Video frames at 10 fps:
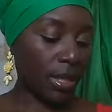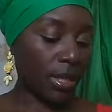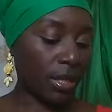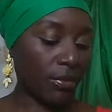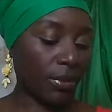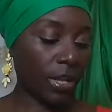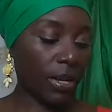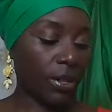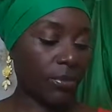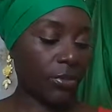self
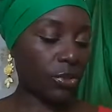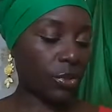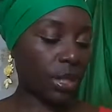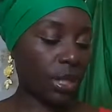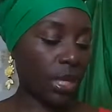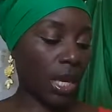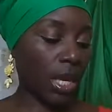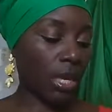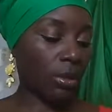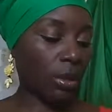love, strength,
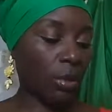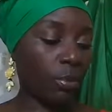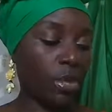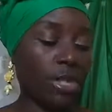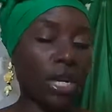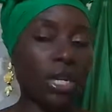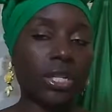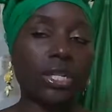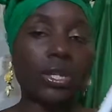and appreciation.